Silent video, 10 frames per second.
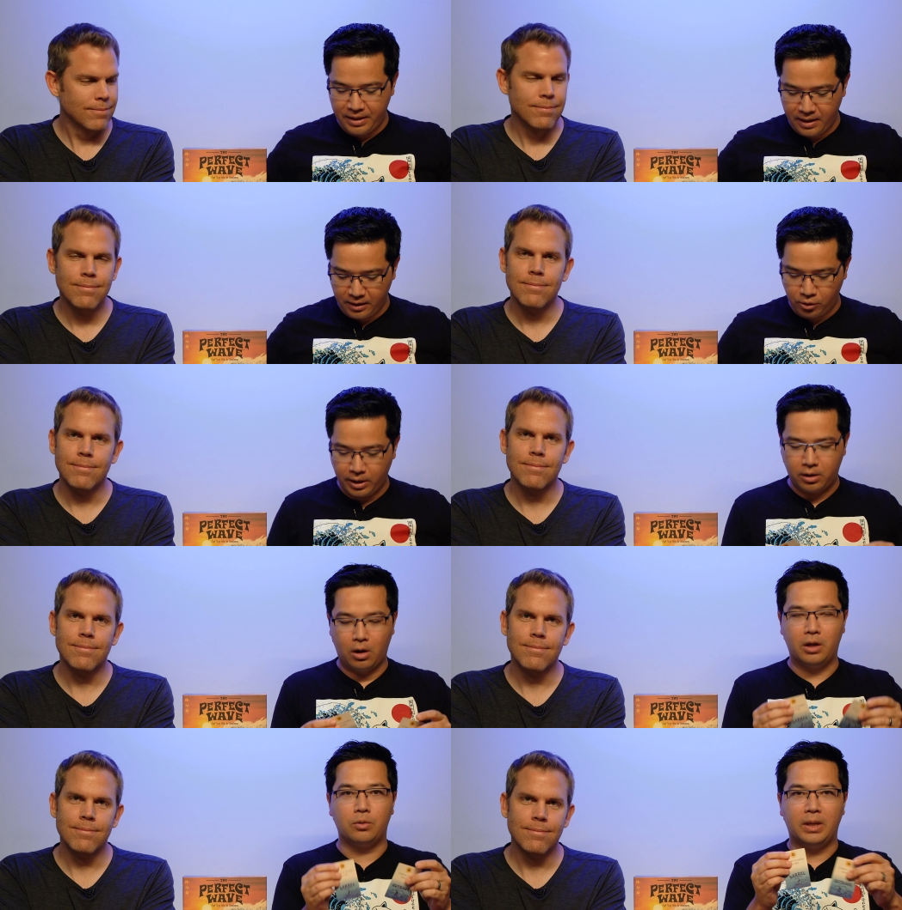Speaker 1: and then the trick
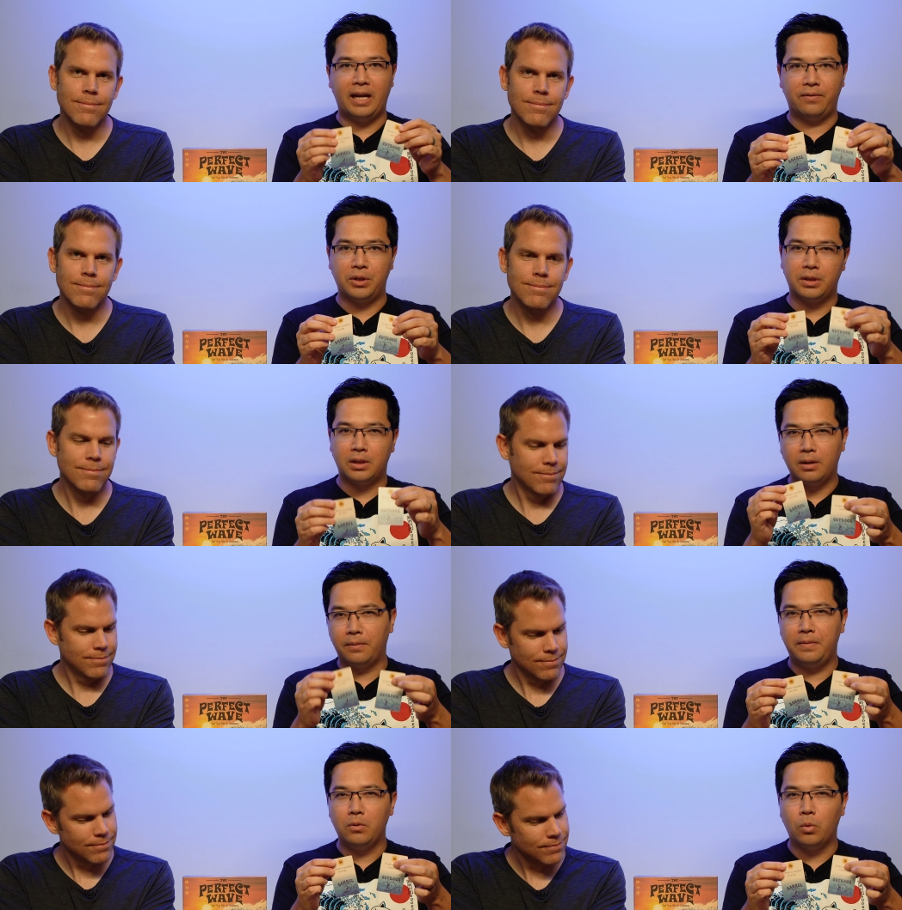cards will have just
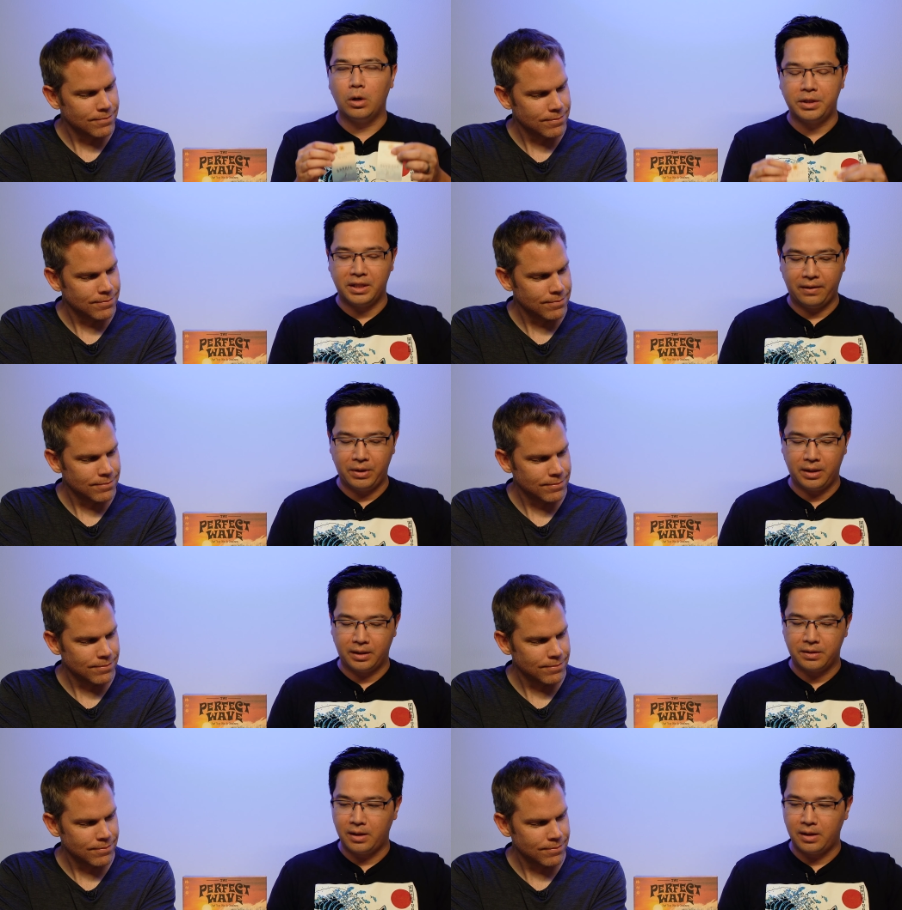a few words and everything.